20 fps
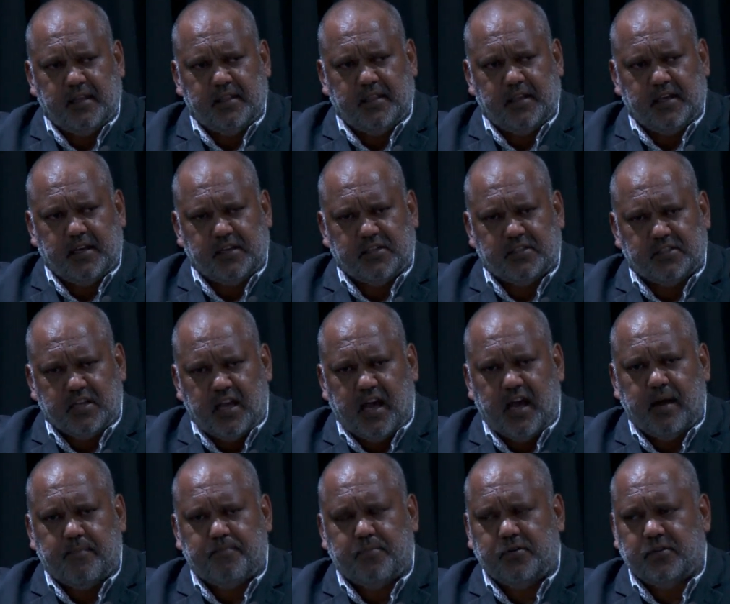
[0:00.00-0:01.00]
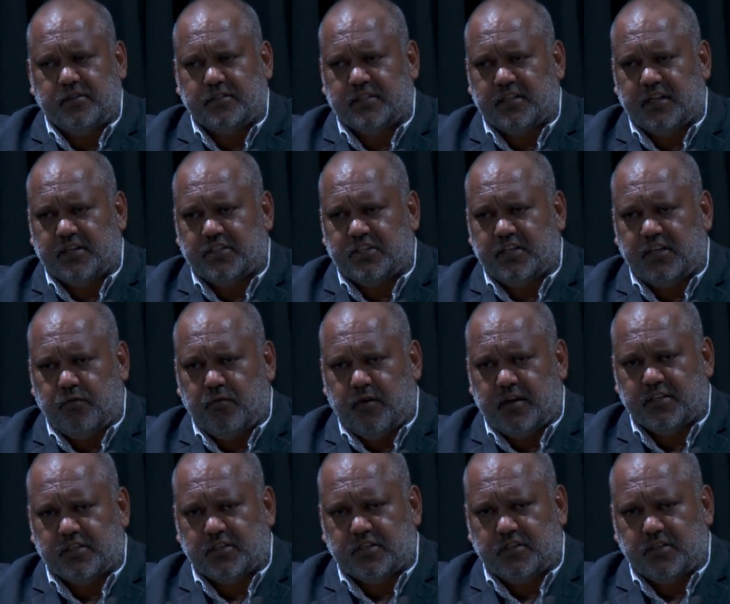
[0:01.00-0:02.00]
the examples that she
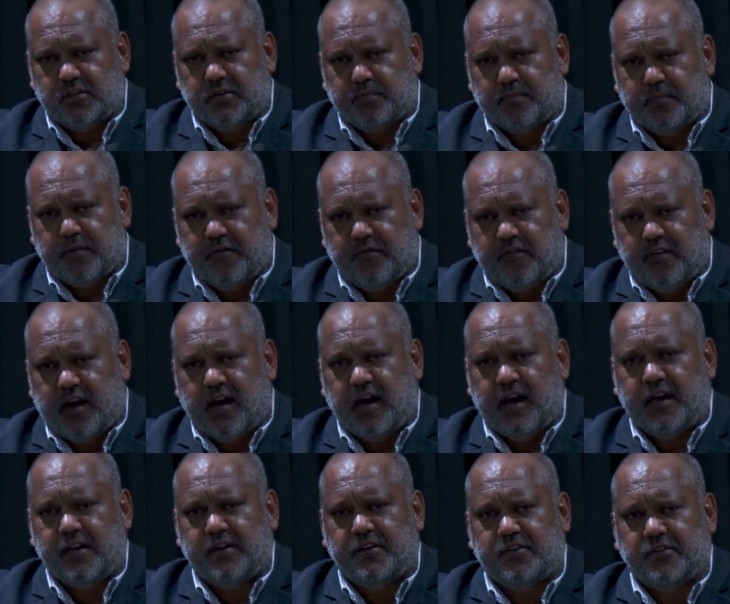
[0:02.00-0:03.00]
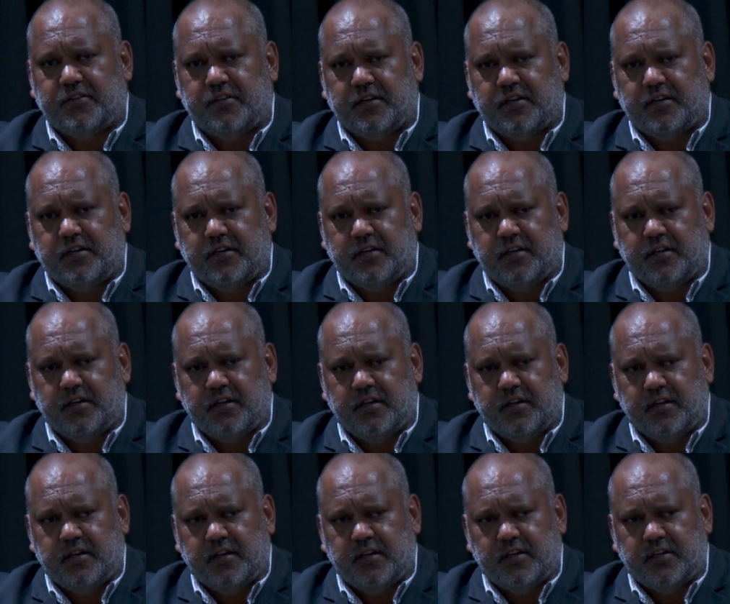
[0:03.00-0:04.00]
wants to provide to the
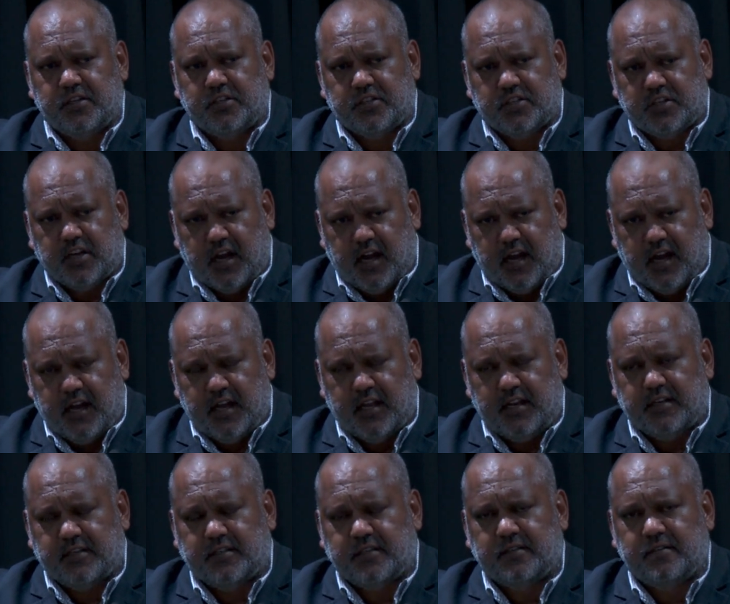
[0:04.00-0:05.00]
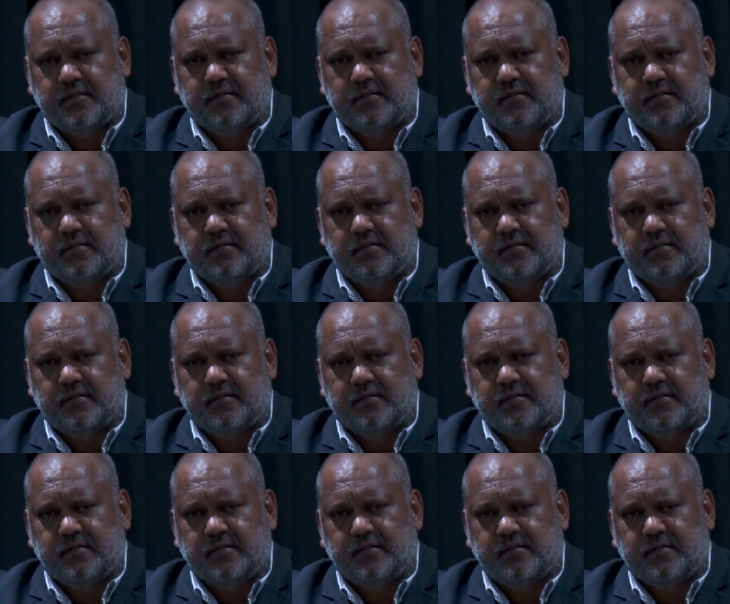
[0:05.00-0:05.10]
child